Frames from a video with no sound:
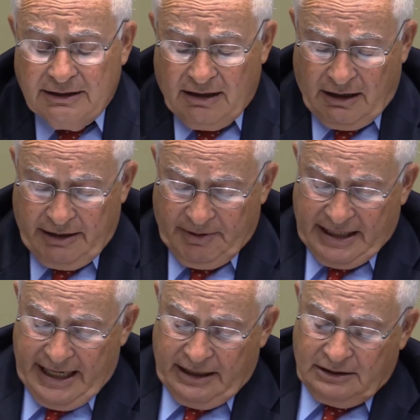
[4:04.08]
on the
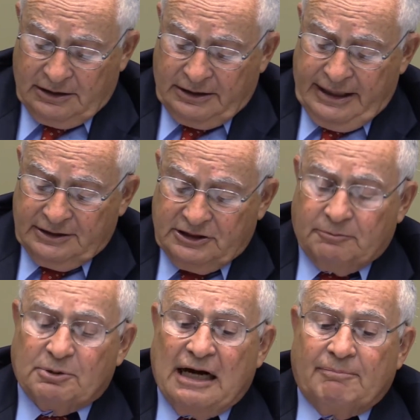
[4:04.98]
mechanical tensile
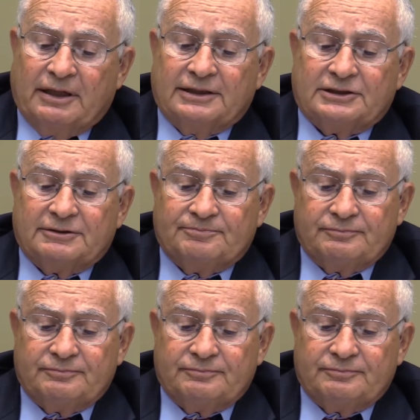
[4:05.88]
properties.